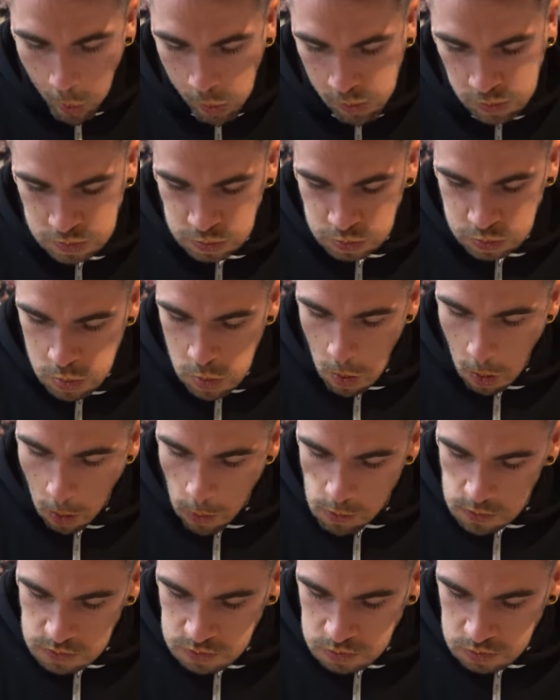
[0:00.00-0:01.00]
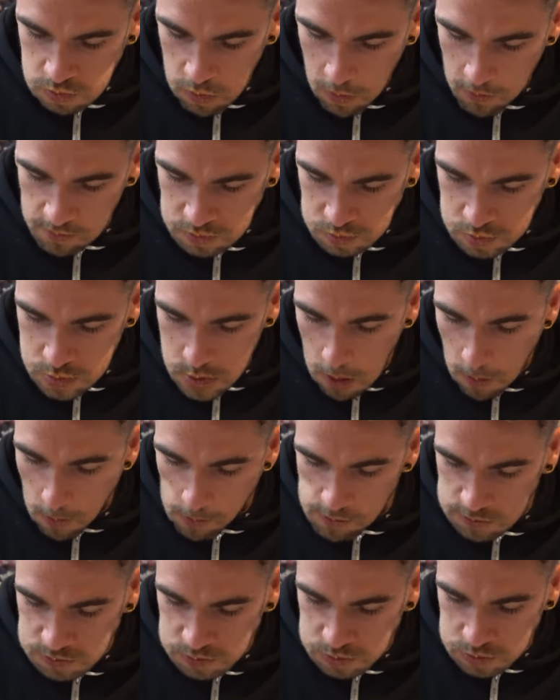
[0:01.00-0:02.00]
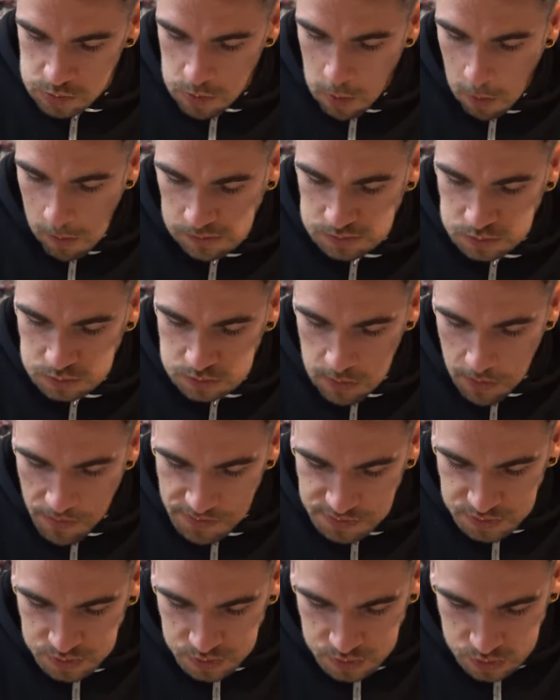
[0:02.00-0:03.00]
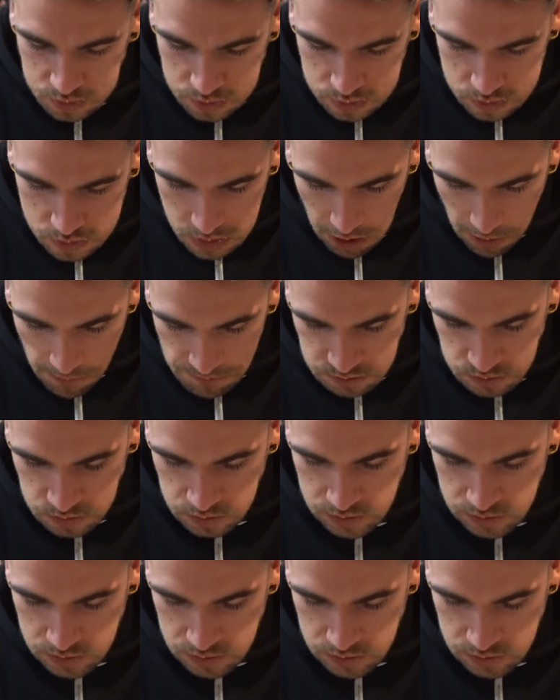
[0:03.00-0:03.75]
variety of meats. Now you did have the standard